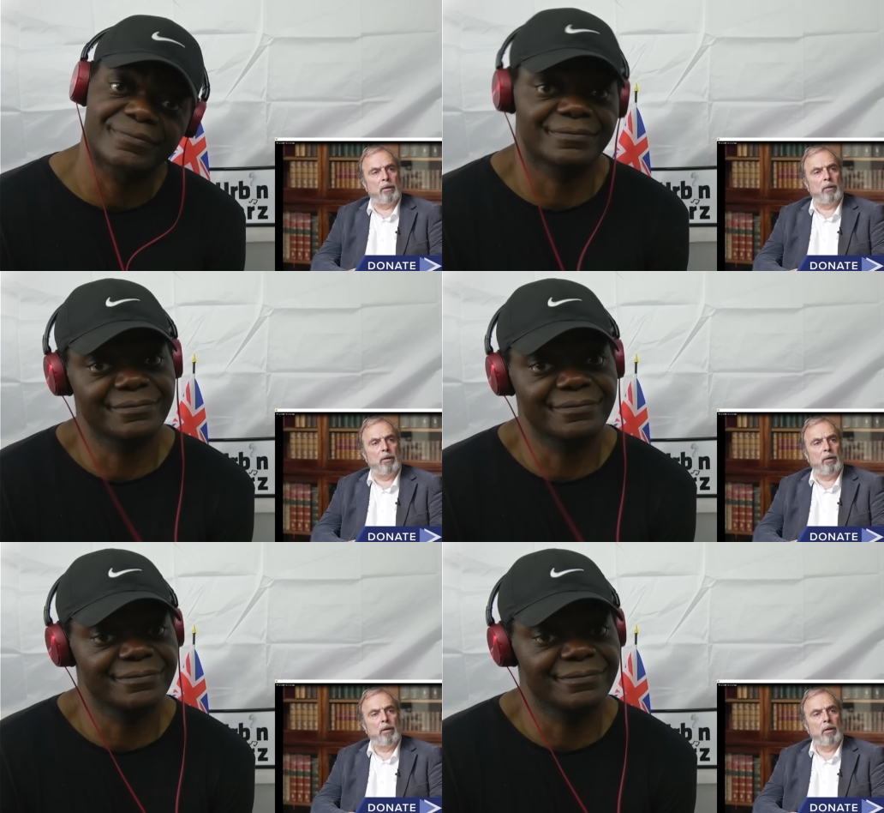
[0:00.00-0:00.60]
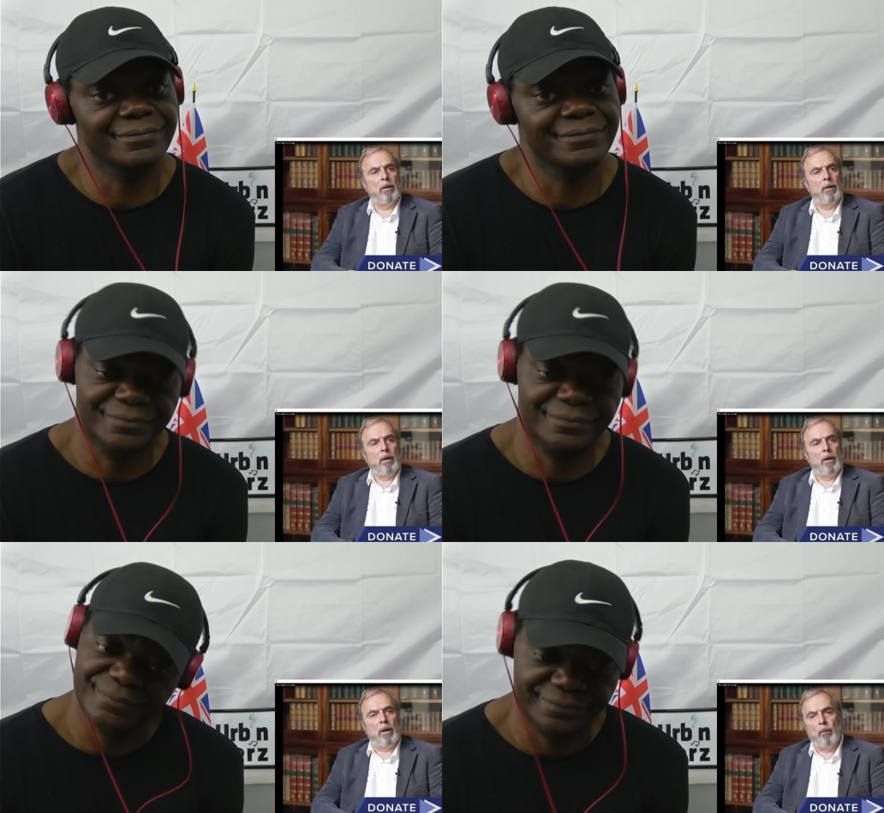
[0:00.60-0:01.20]
Speaker 1: tax here,
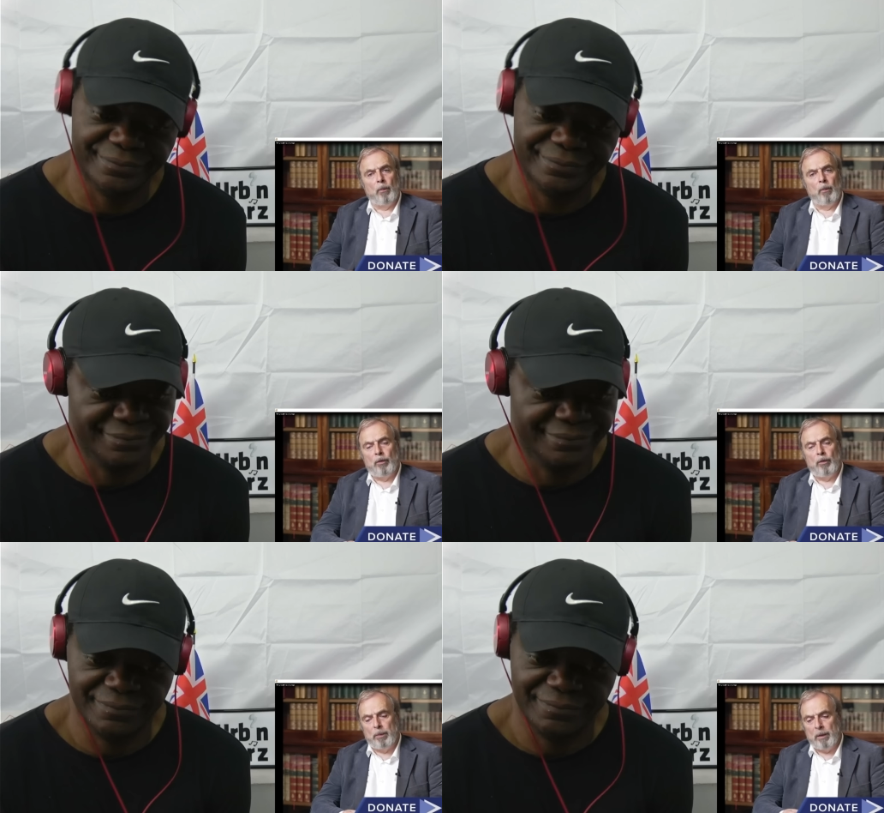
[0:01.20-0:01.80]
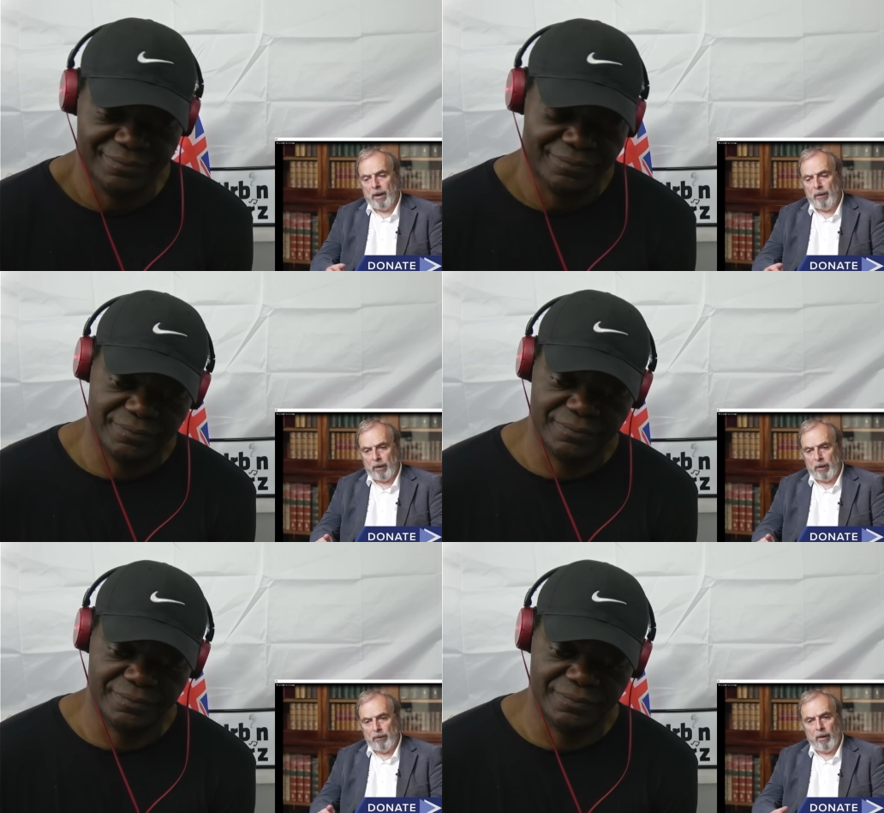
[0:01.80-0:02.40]
uh, which has been
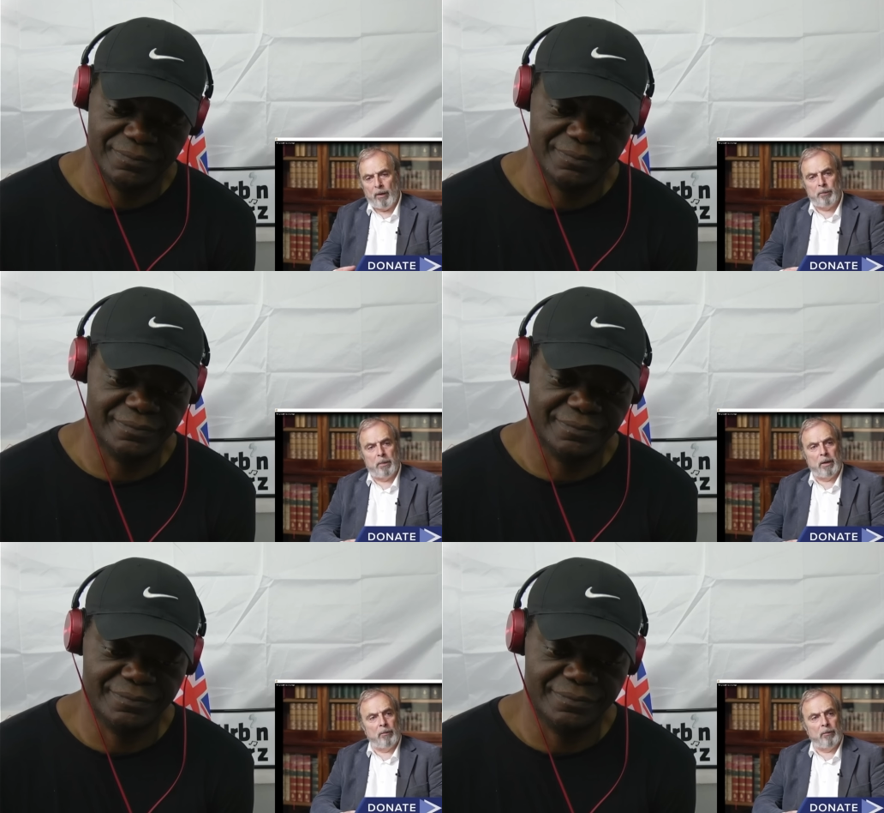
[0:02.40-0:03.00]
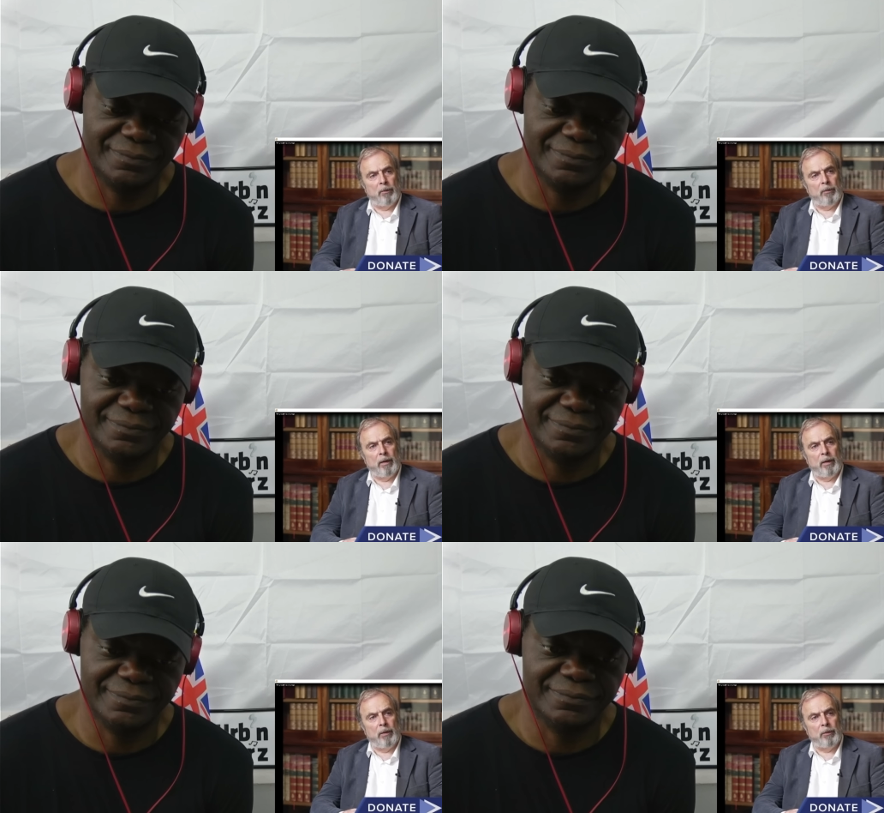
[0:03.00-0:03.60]
left untouched by governments for a
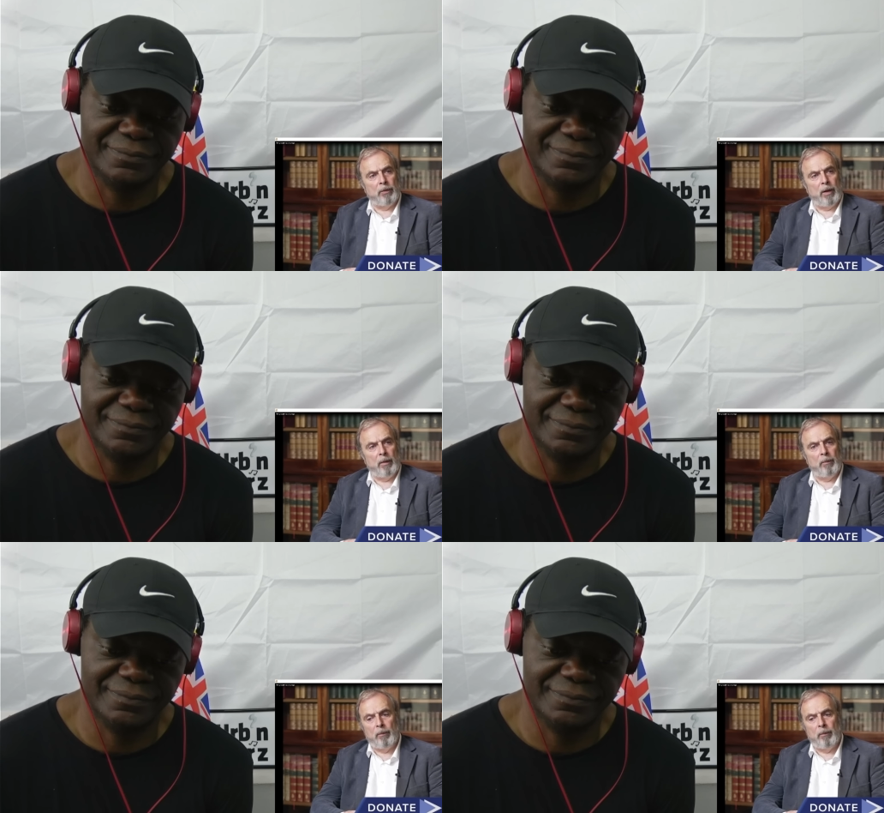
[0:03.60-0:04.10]
very long time.